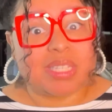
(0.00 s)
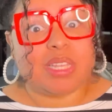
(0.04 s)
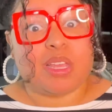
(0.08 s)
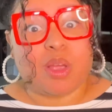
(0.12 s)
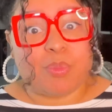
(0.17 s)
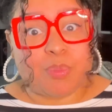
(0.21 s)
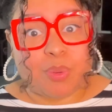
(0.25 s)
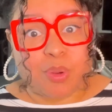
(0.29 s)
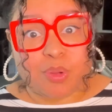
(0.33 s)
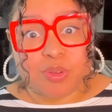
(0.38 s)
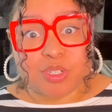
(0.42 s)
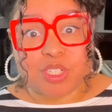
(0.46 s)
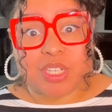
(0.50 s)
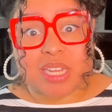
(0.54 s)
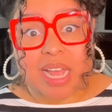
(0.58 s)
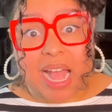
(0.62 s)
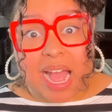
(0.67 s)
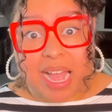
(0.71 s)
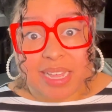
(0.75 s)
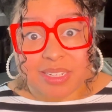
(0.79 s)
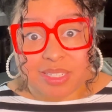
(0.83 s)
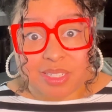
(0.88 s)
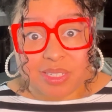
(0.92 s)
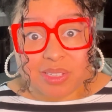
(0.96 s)
the approach that
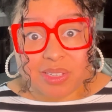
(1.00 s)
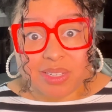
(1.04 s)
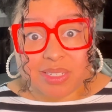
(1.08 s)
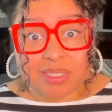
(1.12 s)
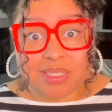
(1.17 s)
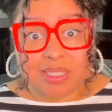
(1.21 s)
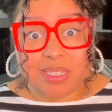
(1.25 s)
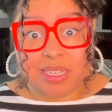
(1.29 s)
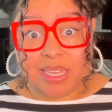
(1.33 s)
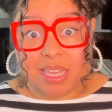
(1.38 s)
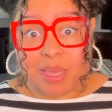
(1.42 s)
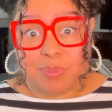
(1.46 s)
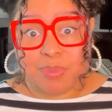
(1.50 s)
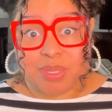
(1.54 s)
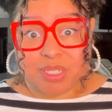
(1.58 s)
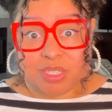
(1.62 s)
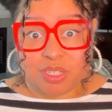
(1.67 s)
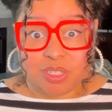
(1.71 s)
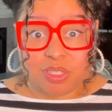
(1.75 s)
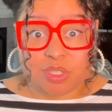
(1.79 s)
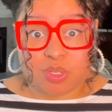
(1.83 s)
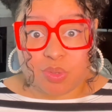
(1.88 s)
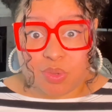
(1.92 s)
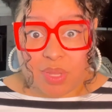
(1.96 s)
I took to get me
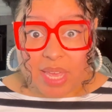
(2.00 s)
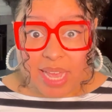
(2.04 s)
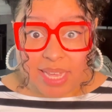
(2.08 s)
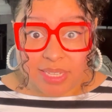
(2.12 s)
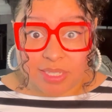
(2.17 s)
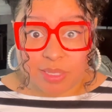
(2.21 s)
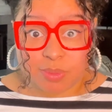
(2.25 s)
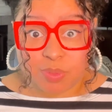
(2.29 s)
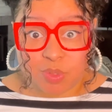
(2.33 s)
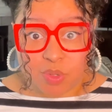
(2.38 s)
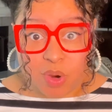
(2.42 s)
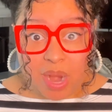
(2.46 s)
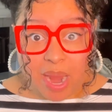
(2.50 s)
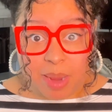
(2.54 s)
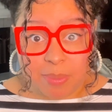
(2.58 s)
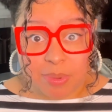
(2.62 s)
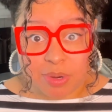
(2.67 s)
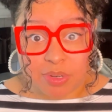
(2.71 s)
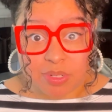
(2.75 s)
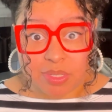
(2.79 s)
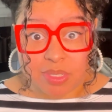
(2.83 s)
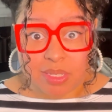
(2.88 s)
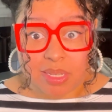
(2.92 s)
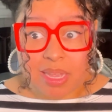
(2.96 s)
to 2K
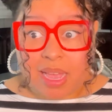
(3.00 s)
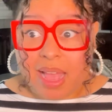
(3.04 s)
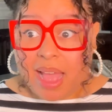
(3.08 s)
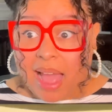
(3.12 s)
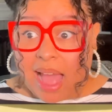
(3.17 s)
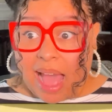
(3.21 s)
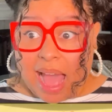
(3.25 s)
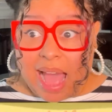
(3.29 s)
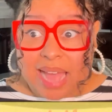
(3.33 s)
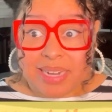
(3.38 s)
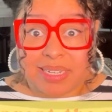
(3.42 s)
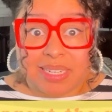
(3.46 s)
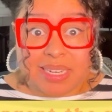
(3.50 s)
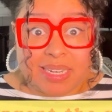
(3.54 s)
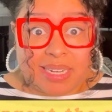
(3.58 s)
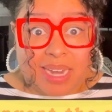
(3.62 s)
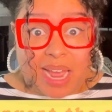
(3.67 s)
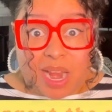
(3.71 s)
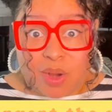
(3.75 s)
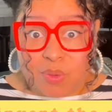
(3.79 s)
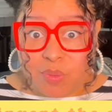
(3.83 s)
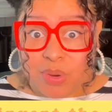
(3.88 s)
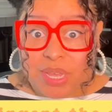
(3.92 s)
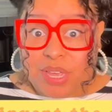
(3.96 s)
subscribers. I did
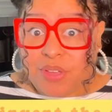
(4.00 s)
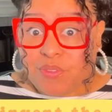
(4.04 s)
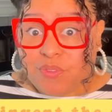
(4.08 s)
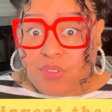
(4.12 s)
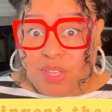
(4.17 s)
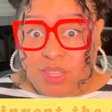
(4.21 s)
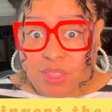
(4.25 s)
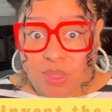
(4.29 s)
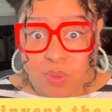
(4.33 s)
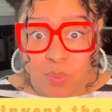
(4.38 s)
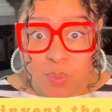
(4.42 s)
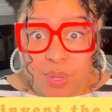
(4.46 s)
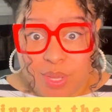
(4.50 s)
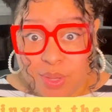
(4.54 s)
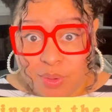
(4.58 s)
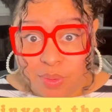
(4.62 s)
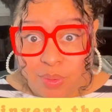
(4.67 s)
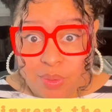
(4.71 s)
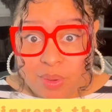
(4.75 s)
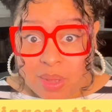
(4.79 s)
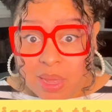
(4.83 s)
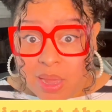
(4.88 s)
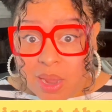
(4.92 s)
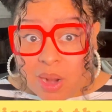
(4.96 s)
not reinvent the
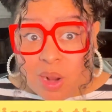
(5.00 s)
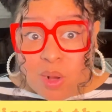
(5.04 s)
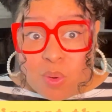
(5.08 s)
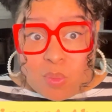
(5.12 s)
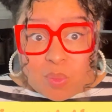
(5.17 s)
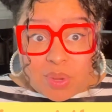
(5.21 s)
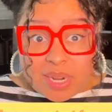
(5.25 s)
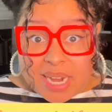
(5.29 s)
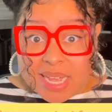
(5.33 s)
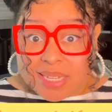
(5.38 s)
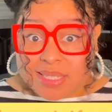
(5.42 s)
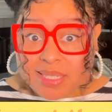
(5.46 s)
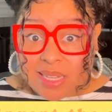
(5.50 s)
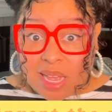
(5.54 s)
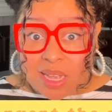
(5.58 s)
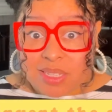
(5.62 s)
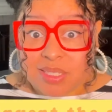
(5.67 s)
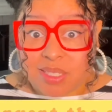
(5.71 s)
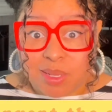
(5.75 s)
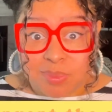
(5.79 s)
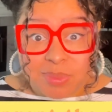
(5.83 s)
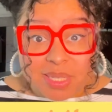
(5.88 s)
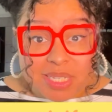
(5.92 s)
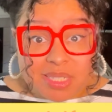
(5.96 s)
wheel. When I saw
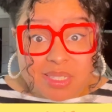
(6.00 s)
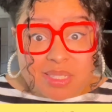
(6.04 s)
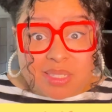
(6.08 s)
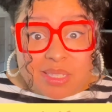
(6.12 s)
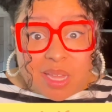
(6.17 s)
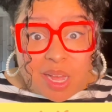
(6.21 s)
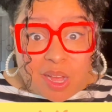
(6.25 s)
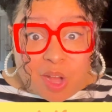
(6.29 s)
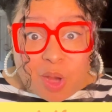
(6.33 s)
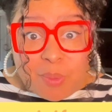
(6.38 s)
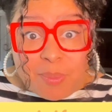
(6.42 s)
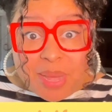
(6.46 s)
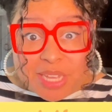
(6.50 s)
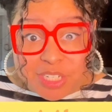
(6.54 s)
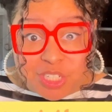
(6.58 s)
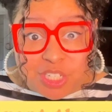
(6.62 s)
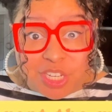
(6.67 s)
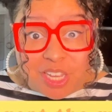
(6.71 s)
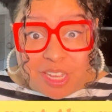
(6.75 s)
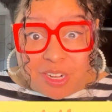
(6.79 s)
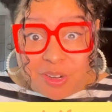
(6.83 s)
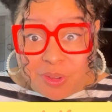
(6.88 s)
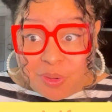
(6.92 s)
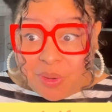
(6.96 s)
something stuck on my
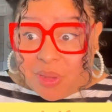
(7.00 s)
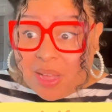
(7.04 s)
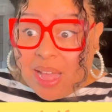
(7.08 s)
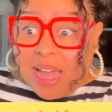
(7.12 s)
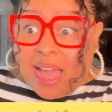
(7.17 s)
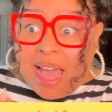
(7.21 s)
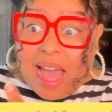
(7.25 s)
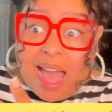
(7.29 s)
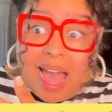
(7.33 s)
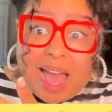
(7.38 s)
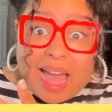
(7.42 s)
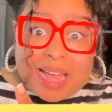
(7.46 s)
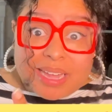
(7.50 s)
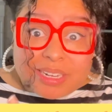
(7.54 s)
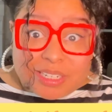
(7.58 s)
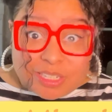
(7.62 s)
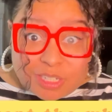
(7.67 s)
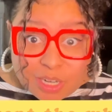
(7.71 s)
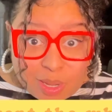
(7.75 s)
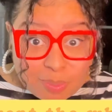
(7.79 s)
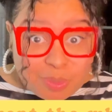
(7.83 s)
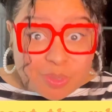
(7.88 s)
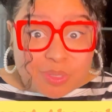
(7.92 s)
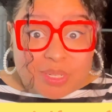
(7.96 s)
channel, I
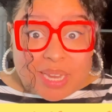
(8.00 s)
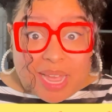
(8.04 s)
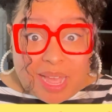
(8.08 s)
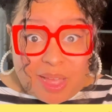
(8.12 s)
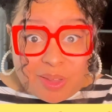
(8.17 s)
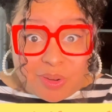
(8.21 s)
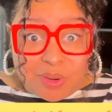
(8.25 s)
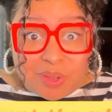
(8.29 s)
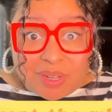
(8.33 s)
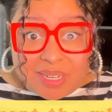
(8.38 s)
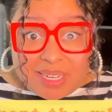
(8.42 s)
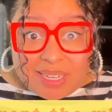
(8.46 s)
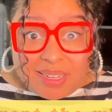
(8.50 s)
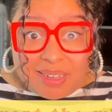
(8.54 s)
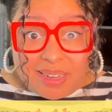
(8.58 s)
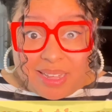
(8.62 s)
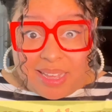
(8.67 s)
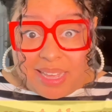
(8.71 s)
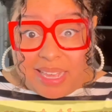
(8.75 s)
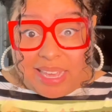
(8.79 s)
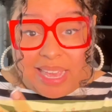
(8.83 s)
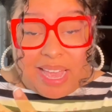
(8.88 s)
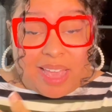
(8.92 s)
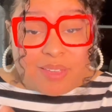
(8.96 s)
doubled down on it,
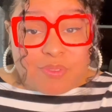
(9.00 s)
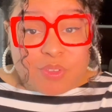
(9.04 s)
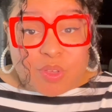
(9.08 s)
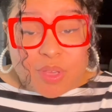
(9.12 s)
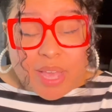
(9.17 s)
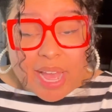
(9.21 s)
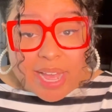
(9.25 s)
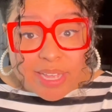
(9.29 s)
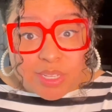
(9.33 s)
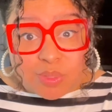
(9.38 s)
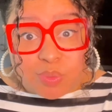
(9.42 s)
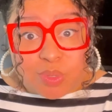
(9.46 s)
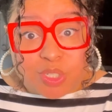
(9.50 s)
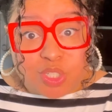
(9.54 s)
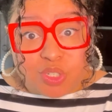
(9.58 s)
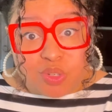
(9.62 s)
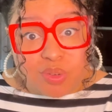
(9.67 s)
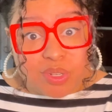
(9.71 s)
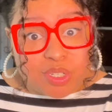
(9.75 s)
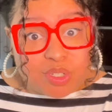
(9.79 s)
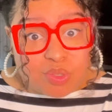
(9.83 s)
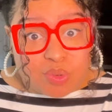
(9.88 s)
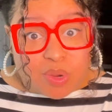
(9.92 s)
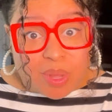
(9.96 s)
gave you guys what
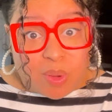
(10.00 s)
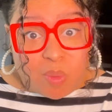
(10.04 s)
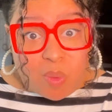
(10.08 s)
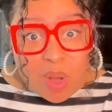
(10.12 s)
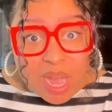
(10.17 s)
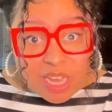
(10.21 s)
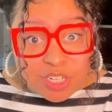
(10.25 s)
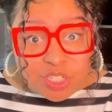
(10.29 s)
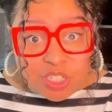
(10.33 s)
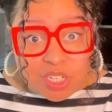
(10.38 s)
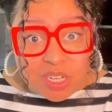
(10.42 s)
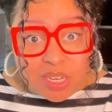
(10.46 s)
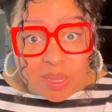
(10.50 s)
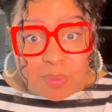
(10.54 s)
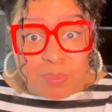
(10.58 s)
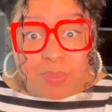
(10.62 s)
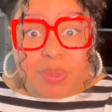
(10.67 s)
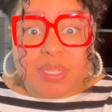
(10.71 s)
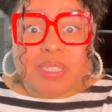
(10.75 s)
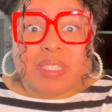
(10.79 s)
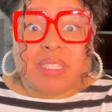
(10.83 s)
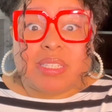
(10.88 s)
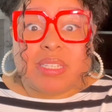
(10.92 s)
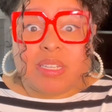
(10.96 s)
you enjoyed watching,
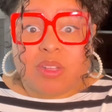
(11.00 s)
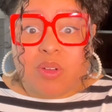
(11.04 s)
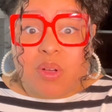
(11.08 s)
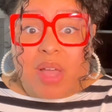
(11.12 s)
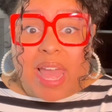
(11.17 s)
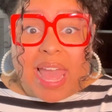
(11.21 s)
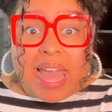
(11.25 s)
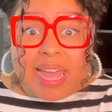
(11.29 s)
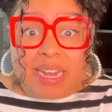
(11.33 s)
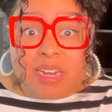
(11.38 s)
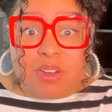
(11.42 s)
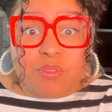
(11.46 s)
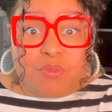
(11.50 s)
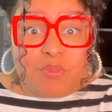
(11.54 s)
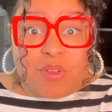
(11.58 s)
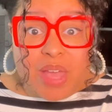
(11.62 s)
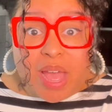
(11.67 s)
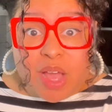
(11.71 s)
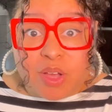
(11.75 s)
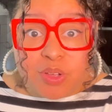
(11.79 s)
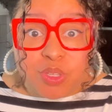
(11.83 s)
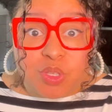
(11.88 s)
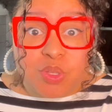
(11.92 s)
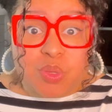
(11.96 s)
but still added
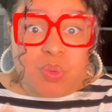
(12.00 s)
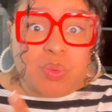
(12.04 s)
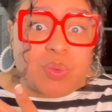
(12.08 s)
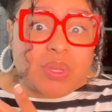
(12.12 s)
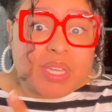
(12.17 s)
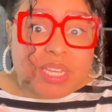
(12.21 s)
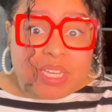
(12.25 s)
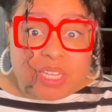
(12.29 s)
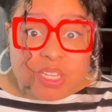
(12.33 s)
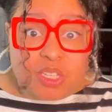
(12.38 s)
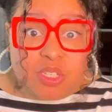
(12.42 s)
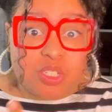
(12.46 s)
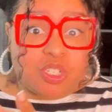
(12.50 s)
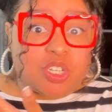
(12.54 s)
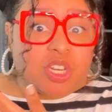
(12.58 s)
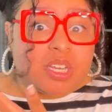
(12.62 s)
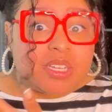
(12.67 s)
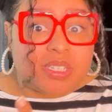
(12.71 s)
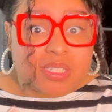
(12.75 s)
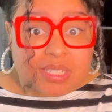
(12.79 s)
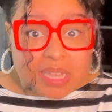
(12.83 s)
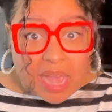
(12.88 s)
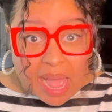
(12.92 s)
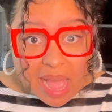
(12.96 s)
value each
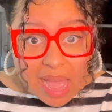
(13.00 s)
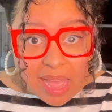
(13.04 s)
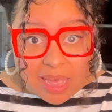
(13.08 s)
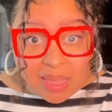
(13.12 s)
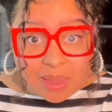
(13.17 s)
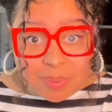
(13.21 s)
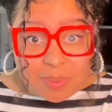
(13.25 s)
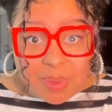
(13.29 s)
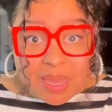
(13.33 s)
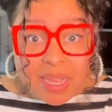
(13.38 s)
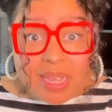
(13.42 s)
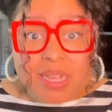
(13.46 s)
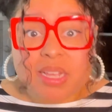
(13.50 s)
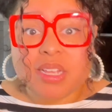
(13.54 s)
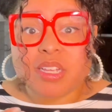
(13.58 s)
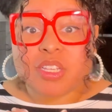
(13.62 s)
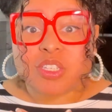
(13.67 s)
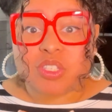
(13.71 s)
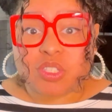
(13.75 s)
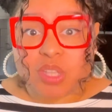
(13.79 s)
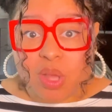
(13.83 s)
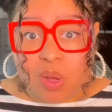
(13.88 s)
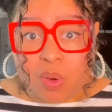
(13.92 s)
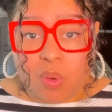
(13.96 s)
time.
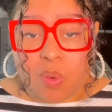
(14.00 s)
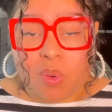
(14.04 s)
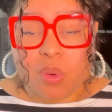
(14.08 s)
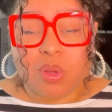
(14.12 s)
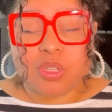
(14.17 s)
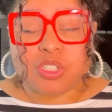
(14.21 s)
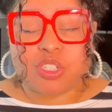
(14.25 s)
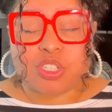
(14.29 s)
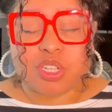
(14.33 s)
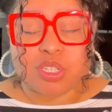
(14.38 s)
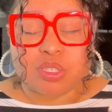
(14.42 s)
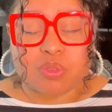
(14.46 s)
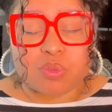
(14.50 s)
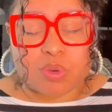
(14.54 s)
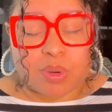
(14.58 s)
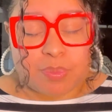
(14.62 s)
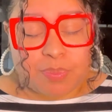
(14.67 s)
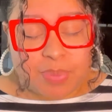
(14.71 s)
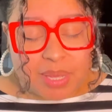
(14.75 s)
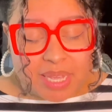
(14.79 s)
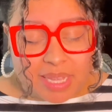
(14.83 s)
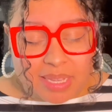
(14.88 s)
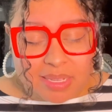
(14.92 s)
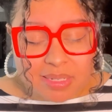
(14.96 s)
So just
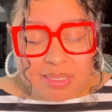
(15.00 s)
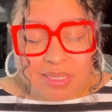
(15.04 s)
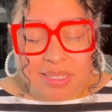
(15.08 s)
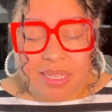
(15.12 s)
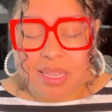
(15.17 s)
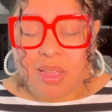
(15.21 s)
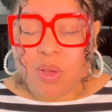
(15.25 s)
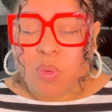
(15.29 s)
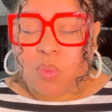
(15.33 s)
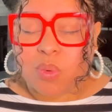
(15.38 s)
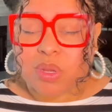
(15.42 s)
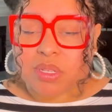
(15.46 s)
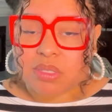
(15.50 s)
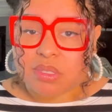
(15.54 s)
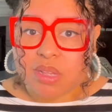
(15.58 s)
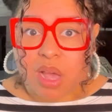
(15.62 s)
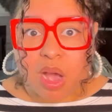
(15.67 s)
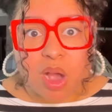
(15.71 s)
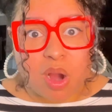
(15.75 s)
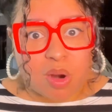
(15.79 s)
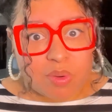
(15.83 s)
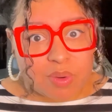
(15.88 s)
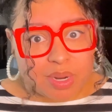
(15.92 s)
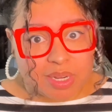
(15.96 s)
repeat what's
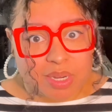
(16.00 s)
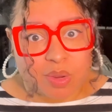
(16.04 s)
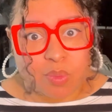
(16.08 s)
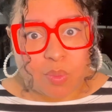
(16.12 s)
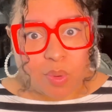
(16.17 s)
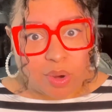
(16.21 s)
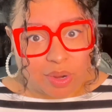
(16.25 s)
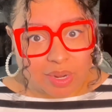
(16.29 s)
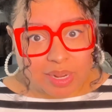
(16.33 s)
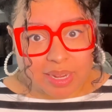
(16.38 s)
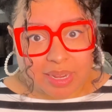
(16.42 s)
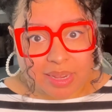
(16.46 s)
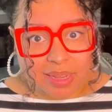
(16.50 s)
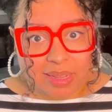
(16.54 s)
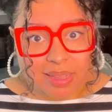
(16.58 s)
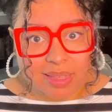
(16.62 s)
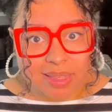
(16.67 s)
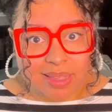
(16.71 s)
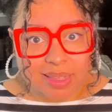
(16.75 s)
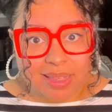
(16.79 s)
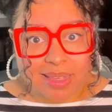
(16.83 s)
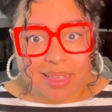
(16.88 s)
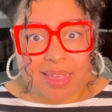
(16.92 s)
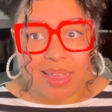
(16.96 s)
already working.
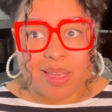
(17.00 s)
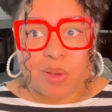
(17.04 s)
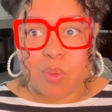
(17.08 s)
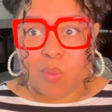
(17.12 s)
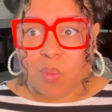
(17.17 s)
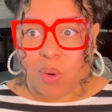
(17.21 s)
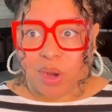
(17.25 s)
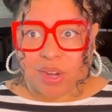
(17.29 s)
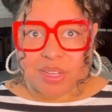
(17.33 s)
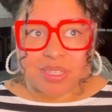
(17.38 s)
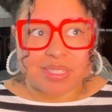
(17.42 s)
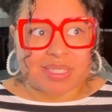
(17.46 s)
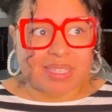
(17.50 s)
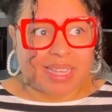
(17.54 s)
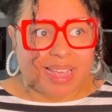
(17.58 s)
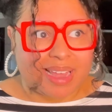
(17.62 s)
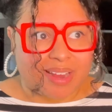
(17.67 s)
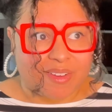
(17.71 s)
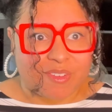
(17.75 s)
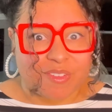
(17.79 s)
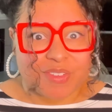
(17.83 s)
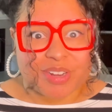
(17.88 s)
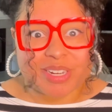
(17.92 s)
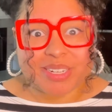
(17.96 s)
It works
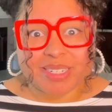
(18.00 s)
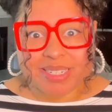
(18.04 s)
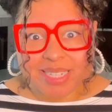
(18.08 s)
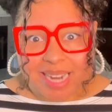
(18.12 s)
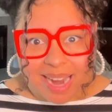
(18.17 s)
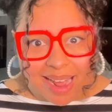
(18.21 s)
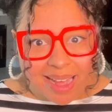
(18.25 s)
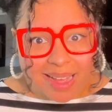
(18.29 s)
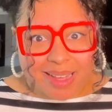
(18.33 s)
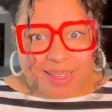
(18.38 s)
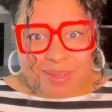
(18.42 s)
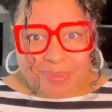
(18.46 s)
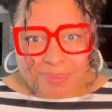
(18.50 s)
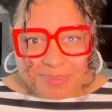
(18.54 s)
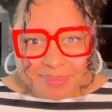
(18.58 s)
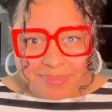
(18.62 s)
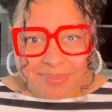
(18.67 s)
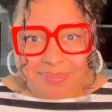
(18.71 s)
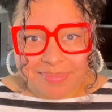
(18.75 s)
every time.